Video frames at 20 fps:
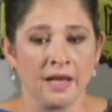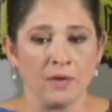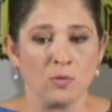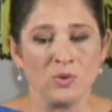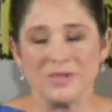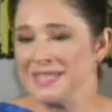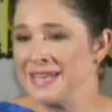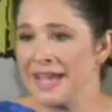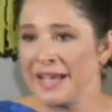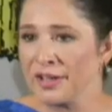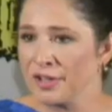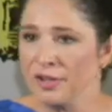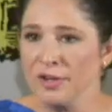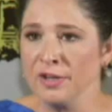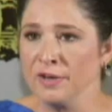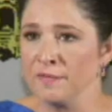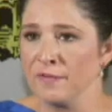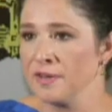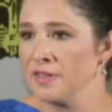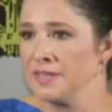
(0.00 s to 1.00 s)
was not
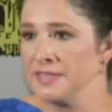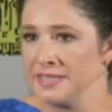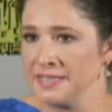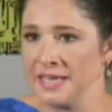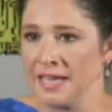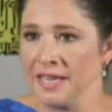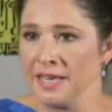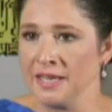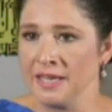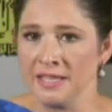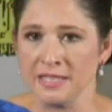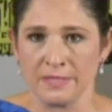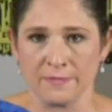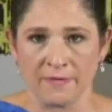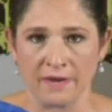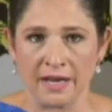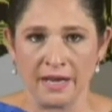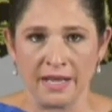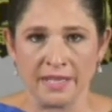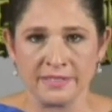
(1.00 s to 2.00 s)
good for the state, its
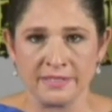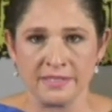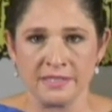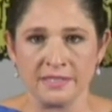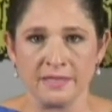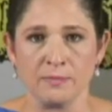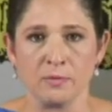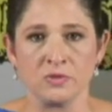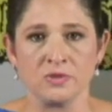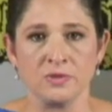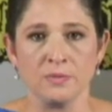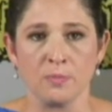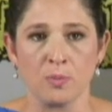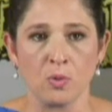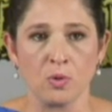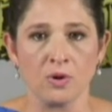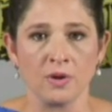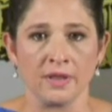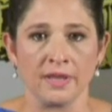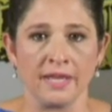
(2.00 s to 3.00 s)
finances, and most
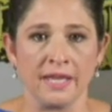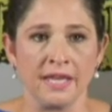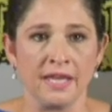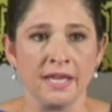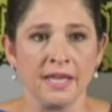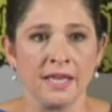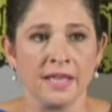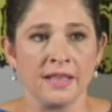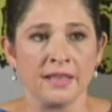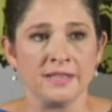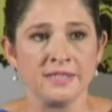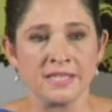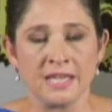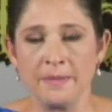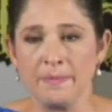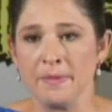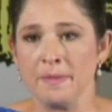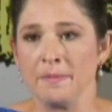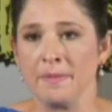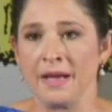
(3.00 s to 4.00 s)
importantly, let's
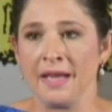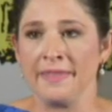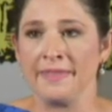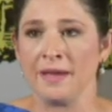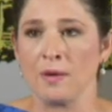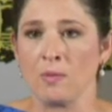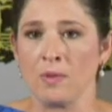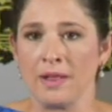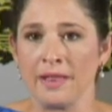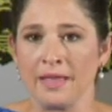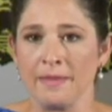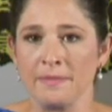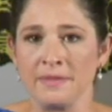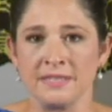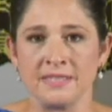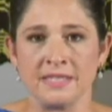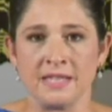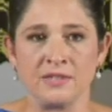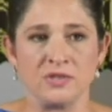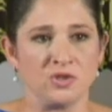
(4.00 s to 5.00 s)
keep in mind that while I'm
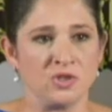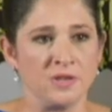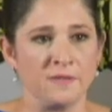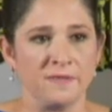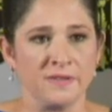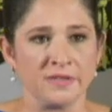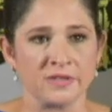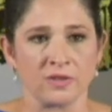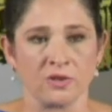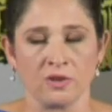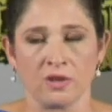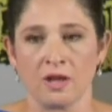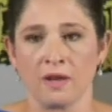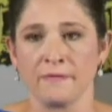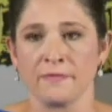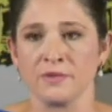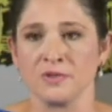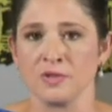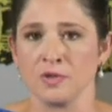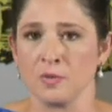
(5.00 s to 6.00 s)
the state's chief fiscal
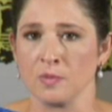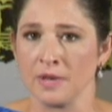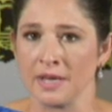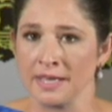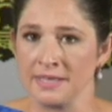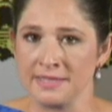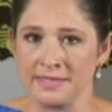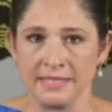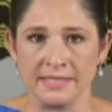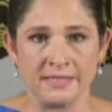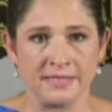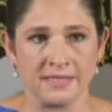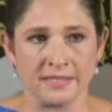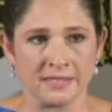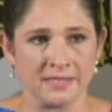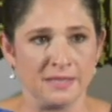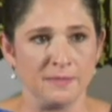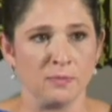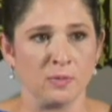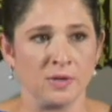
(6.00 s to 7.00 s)
officer, when I see
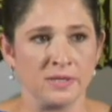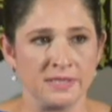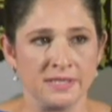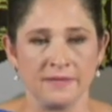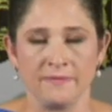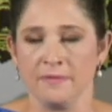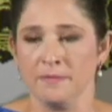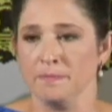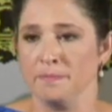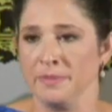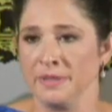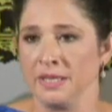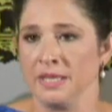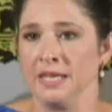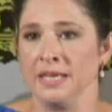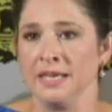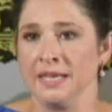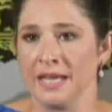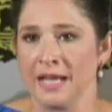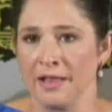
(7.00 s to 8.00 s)
$16.7
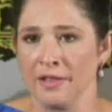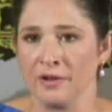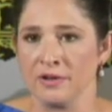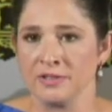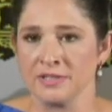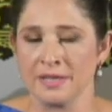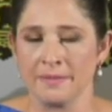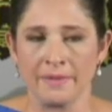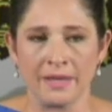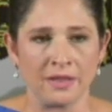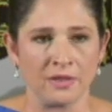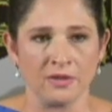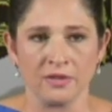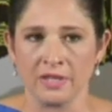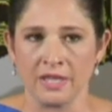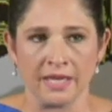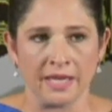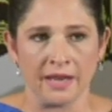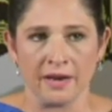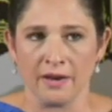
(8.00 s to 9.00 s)
billion, I'm not
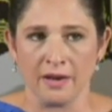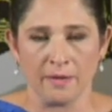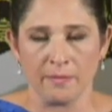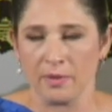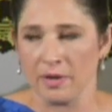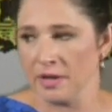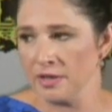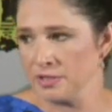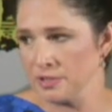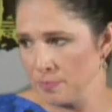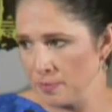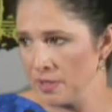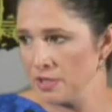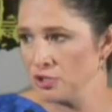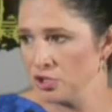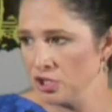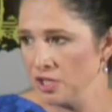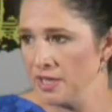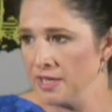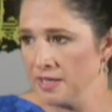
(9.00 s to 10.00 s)
looking at a number on a
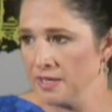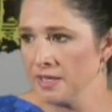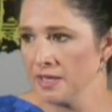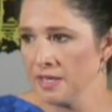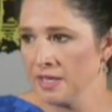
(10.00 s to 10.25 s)
spreadsheet.